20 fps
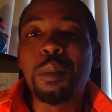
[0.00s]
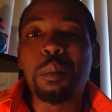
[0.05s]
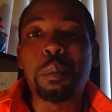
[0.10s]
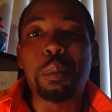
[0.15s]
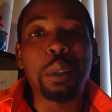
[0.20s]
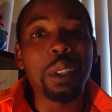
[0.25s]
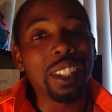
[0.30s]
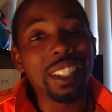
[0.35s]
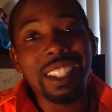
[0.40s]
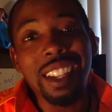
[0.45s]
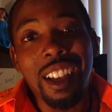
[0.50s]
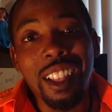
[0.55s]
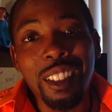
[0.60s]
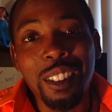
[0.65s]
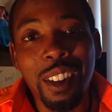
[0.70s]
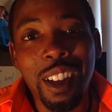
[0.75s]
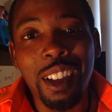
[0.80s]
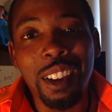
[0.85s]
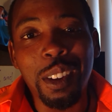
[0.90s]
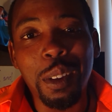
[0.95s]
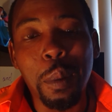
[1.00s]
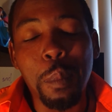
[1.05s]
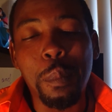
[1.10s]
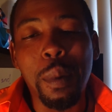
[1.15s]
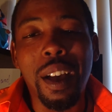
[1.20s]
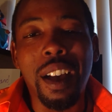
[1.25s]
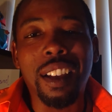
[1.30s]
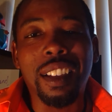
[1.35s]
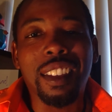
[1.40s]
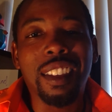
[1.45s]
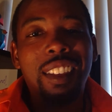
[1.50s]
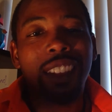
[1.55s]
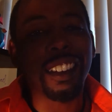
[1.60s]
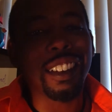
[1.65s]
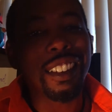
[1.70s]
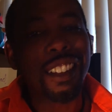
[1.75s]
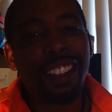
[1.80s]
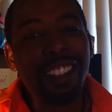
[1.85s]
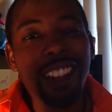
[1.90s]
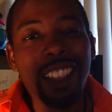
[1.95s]
pull $1 out of your pocket
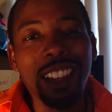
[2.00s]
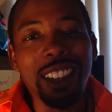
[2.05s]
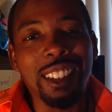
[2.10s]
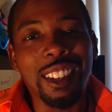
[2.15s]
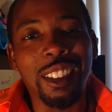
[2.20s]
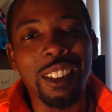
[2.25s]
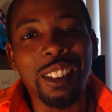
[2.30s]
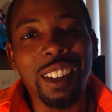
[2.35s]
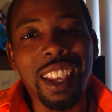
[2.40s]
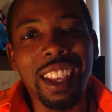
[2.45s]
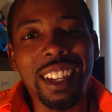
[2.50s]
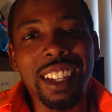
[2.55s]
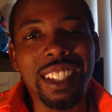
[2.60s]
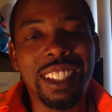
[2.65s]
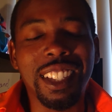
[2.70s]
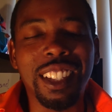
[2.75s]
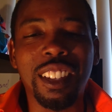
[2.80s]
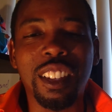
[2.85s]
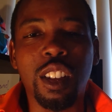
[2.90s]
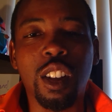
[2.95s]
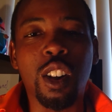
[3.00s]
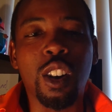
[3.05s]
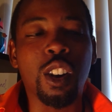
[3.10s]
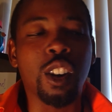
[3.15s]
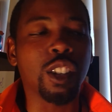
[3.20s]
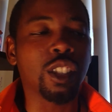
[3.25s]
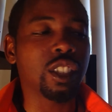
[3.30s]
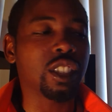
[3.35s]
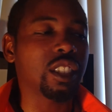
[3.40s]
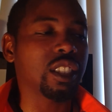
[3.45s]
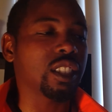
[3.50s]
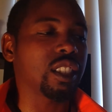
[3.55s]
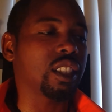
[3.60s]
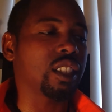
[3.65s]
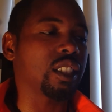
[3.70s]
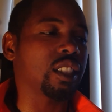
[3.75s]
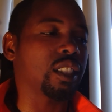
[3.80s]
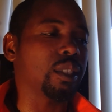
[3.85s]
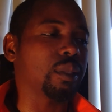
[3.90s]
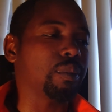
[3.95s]
and donate it to the cause.
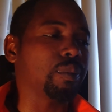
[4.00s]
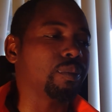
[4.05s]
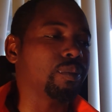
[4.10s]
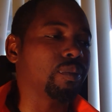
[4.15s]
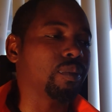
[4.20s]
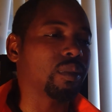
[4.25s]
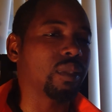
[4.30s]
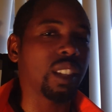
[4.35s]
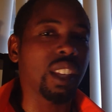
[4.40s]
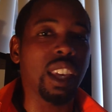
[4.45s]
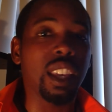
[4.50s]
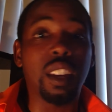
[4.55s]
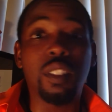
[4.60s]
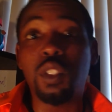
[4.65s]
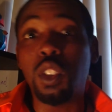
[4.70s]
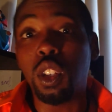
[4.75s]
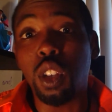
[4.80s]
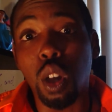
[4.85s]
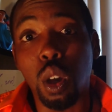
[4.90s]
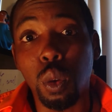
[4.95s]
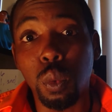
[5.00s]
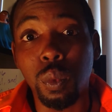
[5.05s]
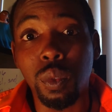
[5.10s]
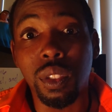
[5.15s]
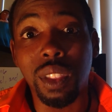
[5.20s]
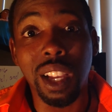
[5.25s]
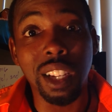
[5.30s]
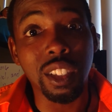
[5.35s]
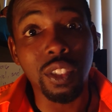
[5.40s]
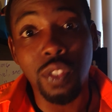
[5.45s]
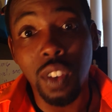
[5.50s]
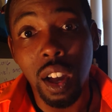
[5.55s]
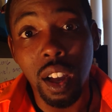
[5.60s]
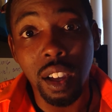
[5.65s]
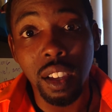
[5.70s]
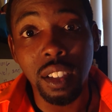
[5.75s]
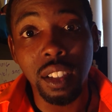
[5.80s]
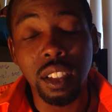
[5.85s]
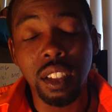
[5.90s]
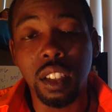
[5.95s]
And if you don't, that's
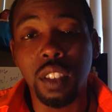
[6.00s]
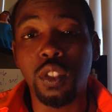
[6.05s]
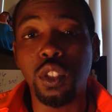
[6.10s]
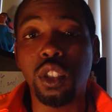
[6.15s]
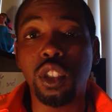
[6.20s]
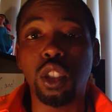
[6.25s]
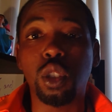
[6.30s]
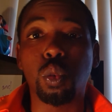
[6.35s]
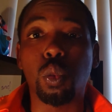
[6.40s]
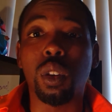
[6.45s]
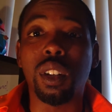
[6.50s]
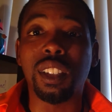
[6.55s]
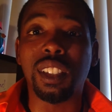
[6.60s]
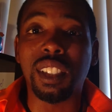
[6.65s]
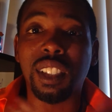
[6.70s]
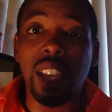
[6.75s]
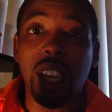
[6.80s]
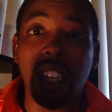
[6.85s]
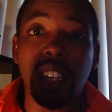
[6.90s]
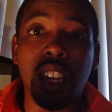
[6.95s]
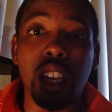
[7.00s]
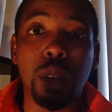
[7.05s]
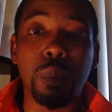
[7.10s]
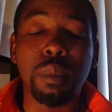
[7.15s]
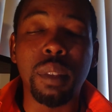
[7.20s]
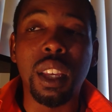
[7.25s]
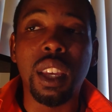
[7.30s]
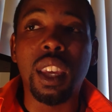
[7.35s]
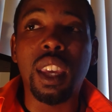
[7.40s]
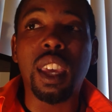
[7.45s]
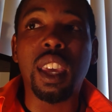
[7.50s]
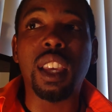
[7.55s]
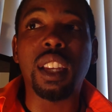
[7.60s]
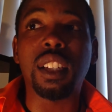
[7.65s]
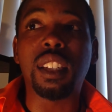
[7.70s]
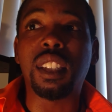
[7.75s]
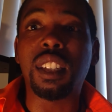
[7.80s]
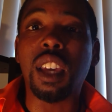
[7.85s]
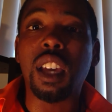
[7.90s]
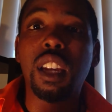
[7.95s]
fine. If you just want to sign up
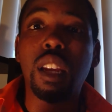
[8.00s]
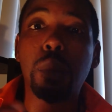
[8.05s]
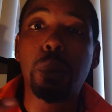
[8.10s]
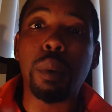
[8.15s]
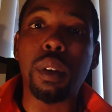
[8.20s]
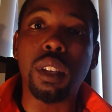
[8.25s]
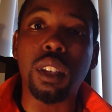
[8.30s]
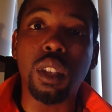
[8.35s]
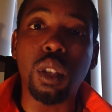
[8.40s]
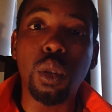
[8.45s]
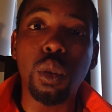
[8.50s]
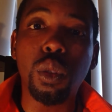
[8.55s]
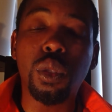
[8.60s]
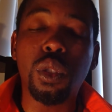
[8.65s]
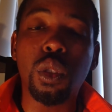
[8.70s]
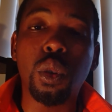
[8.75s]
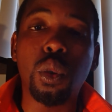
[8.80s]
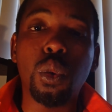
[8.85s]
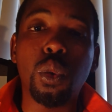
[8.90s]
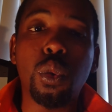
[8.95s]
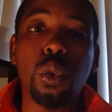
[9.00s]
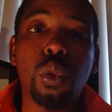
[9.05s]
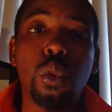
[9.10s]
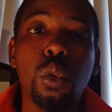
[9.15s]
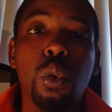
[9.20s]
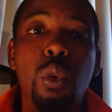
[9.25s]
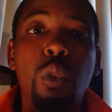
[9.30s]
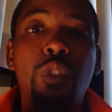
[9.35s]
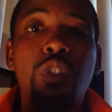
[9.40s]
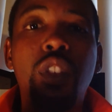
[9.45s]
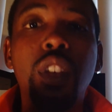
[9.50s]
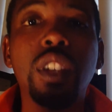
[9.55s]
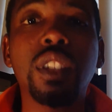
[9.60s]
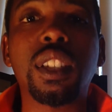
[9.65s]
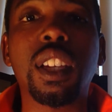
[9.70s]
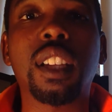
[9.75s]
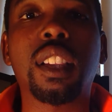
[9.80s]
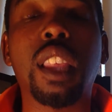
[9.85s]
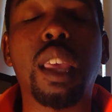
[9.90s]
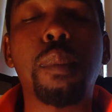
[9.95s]
a youth who feels
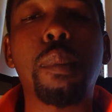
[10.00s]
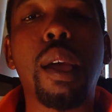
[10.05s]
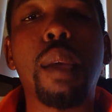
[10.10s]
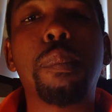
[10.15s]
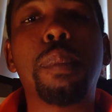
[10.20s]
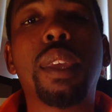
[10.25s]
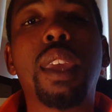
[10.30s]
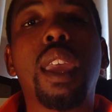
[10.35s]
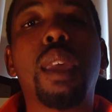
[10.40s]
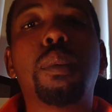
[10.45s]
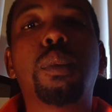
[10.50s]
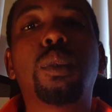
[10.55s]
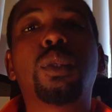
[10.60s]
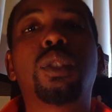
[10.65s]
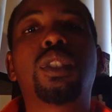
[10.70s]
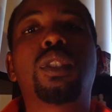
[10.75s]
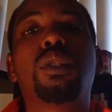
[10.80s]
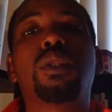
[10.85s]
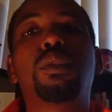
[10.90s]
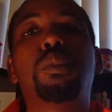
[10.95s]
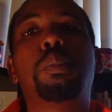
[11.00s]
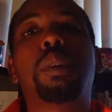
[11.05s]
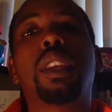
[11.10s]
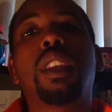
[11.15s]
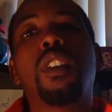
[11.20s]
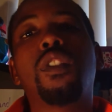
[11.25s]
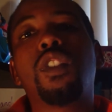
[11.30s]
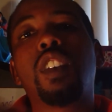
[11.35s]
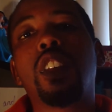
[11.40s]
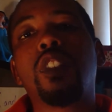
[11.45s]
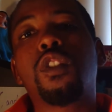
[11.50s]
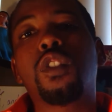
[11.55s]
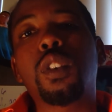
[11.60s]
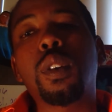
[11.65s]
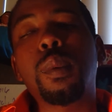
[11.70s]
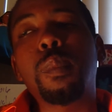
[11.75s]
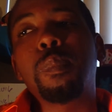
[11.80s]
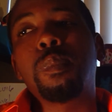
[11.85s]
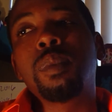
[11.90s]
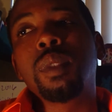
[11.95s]
like they might be able to benefit
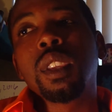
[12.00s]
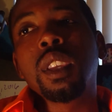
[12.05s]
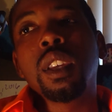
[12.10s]
from